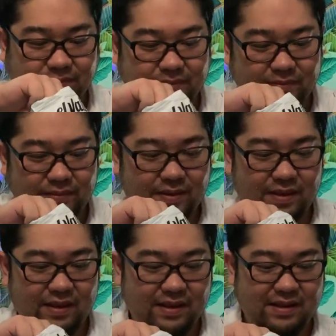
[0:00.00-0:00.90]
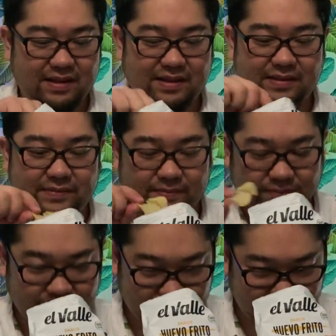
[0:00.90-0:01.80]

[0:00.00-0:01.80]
Nobody speaks.